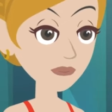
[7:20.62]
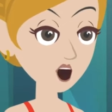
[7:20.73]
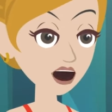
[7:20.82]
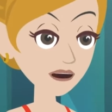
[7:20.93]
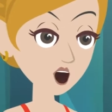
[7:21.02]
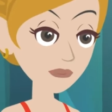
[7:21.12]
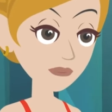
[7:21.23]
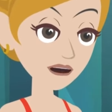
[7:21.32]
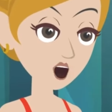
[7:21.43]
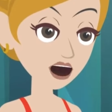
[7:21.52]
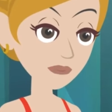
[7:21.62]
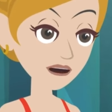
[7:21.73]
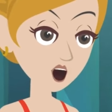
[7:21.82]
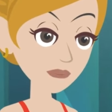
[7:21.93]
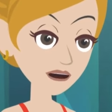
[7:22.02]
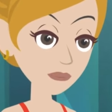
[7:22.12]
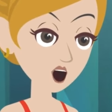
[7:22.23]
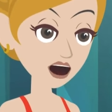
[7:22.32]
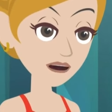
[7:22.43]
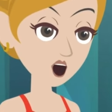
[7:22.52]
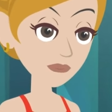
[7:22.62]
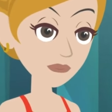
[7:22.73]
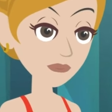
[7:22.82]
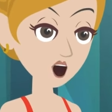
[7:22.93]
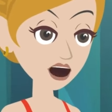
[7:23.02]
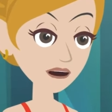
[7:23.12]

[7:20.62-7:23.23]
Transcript: wanting to find words